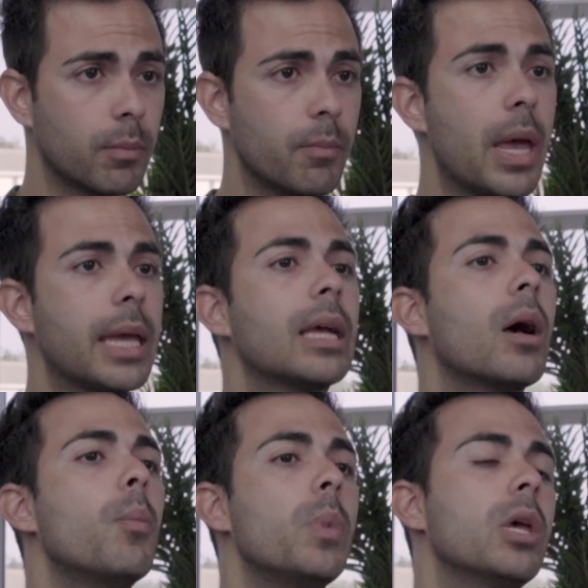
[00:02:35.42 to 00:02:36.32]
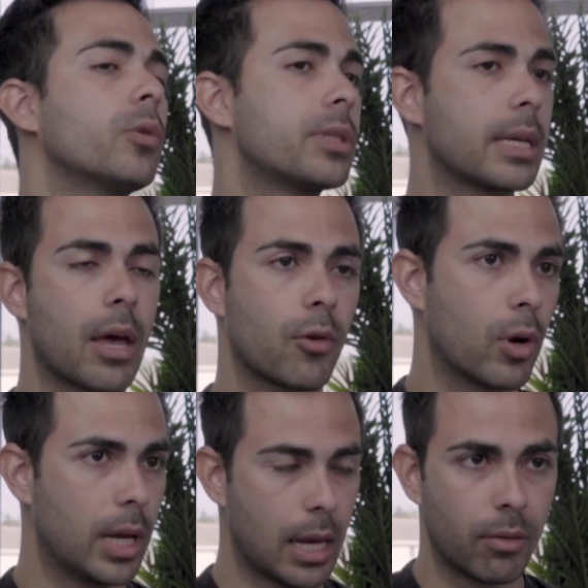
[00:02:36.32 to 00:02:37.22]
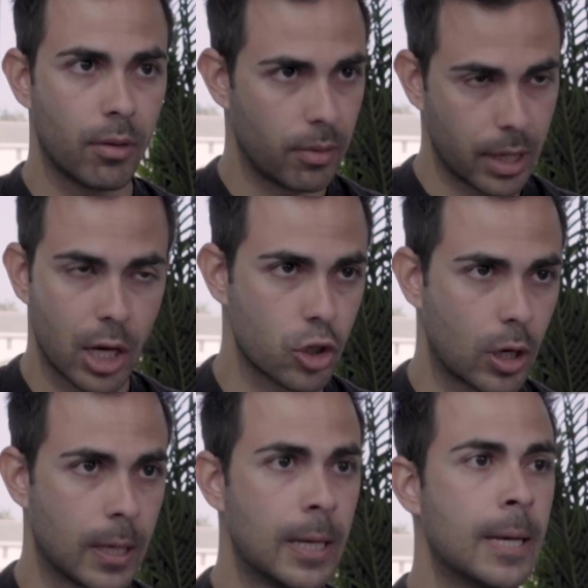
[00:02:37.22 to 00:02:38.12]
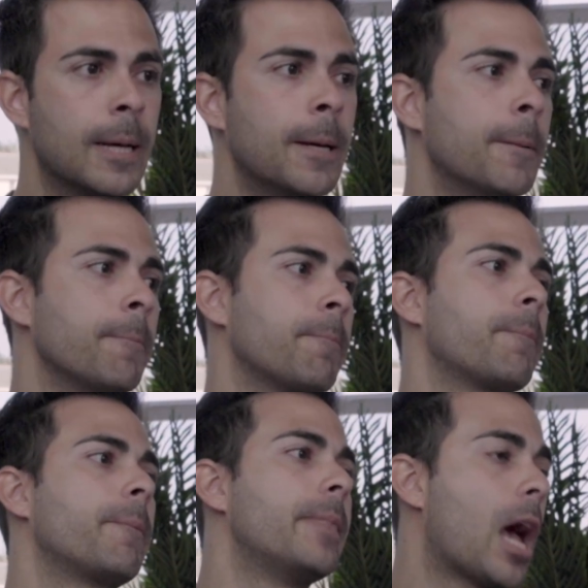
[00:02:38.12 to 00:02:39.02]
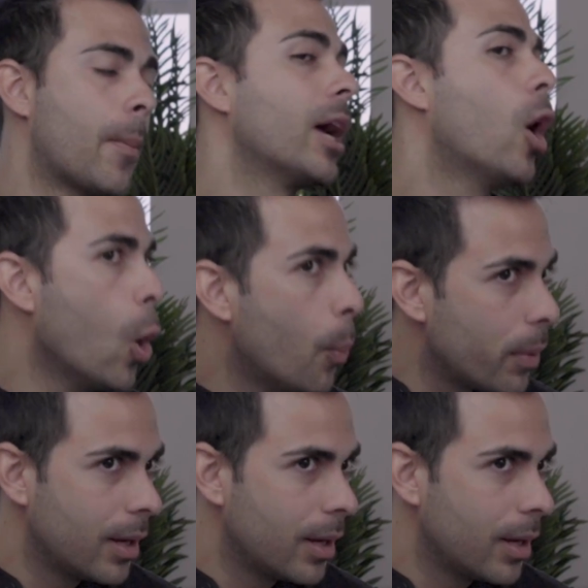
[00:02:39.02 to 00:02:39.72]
making a meal together in the kitchen. Now, my hope